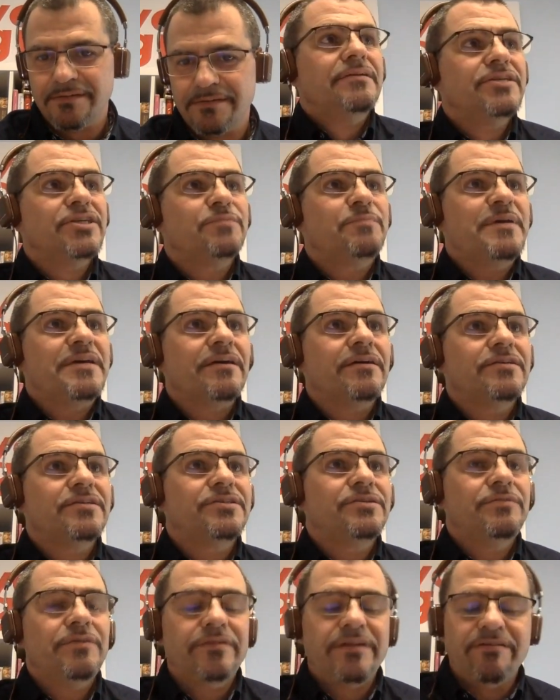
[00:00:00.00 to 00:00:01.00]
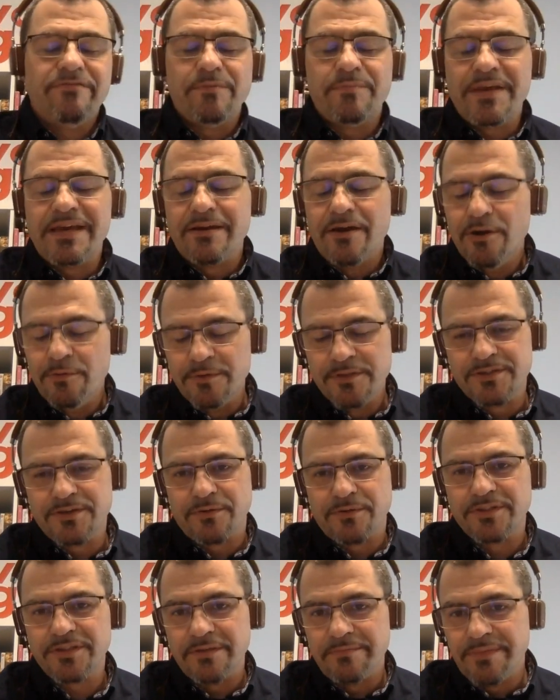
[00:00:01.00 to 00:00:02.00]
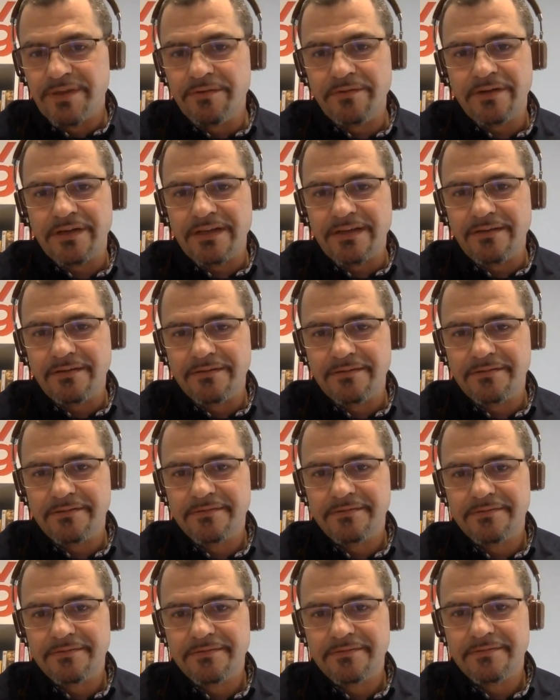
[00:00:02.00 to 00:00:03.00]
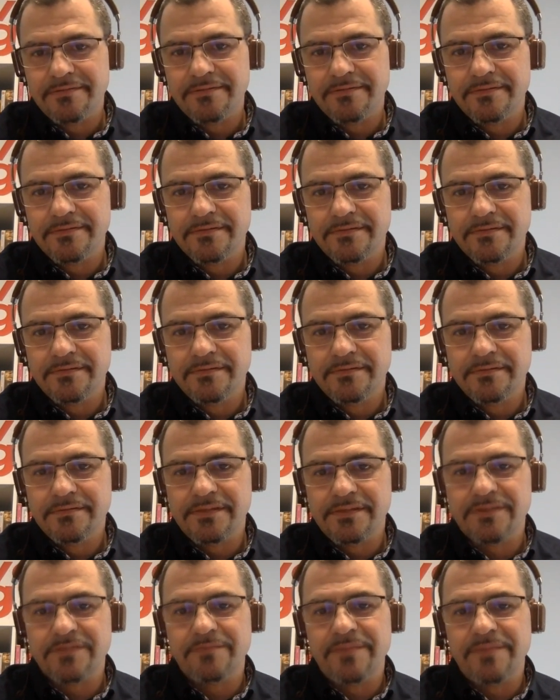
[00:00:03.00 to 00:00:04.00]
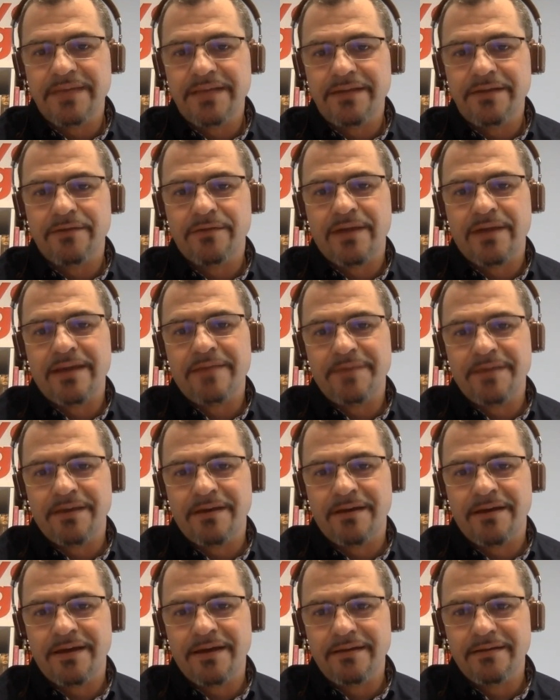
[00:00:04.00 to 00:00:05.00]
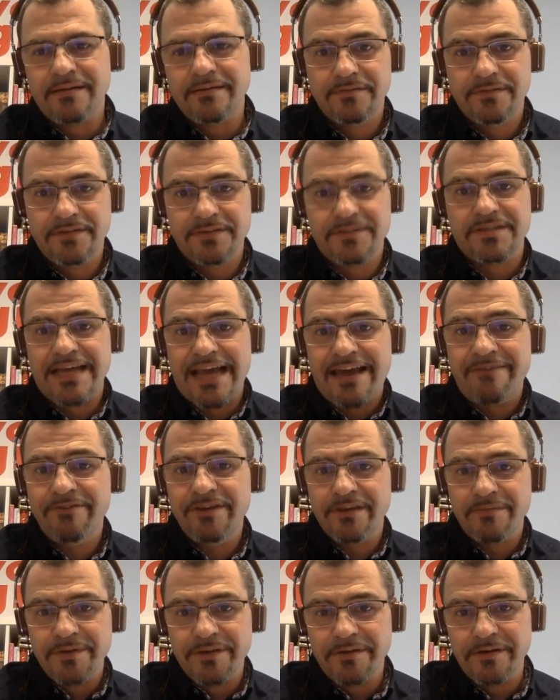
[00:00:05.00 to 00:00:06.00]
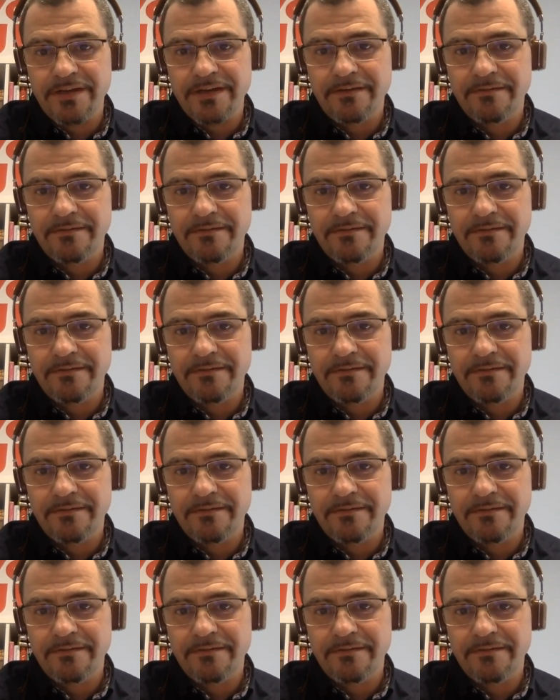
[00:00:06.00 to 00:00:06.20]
Just because you don't have a big open source community doesn't mean your API doesn't have a community.